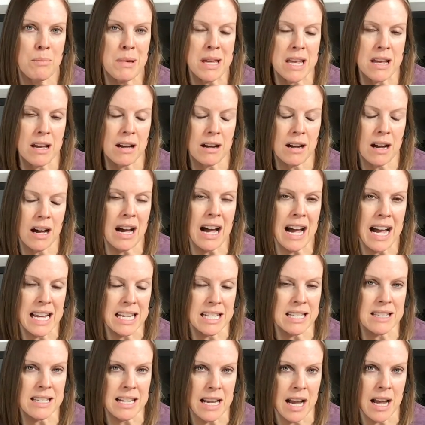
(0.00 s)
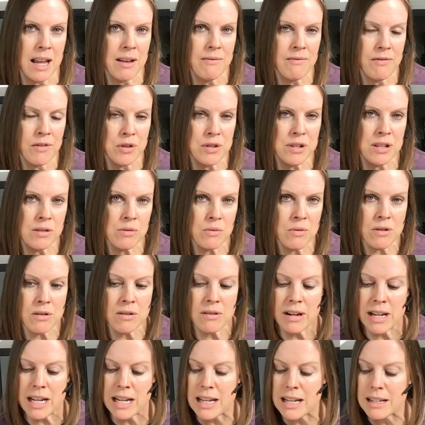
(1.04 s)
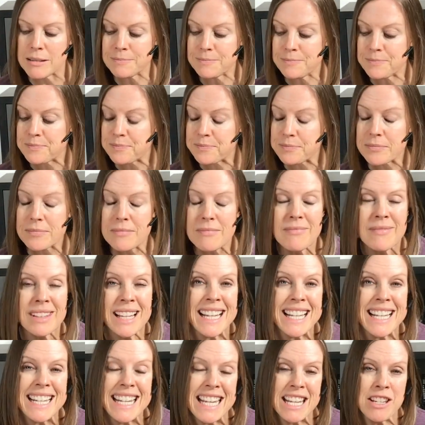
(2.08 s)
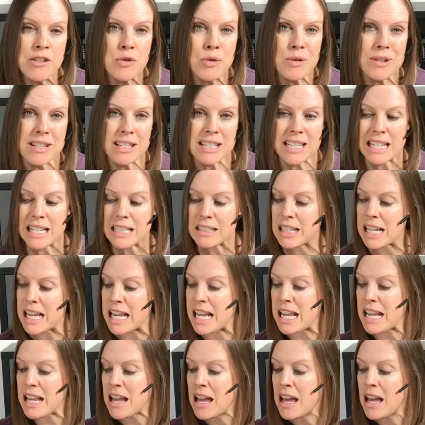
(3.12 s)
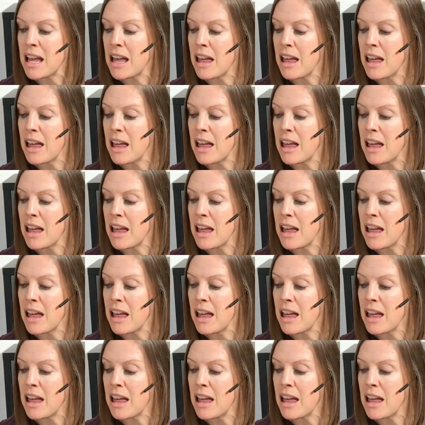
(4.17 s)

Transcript: be a, a heightened time for disordered eating and interestingly,